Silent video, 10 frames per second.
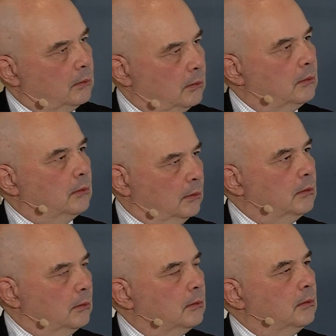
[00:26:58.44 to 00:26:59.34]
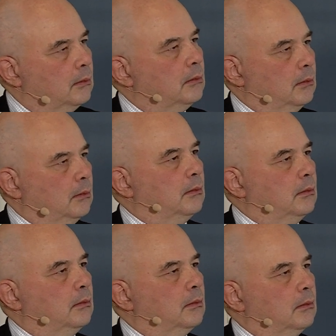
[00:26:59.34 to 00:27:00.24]
more like sales agents where you
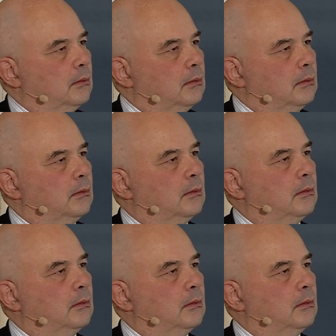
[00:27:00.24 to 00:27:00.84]
pay a commission.